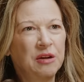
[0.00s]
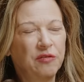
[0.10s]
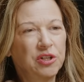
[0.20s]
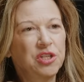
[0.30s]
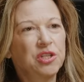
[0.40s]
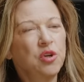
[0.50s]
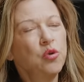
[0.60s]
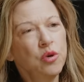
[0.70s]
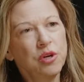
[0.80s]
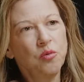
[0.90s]
versus
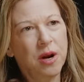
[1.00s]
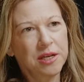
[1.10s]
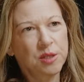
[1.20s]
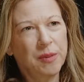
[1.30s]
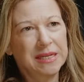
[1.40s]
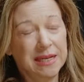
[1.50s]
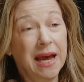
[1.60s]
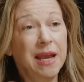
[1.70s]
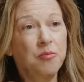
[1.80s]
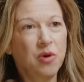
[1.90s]
who do you want to spend
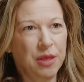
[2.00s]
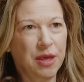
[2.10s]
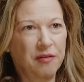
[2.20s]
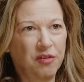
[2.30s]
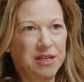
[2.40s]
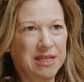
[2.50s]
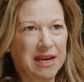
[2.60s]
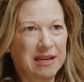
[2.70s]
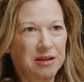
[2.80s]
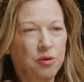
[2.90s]
time with every day?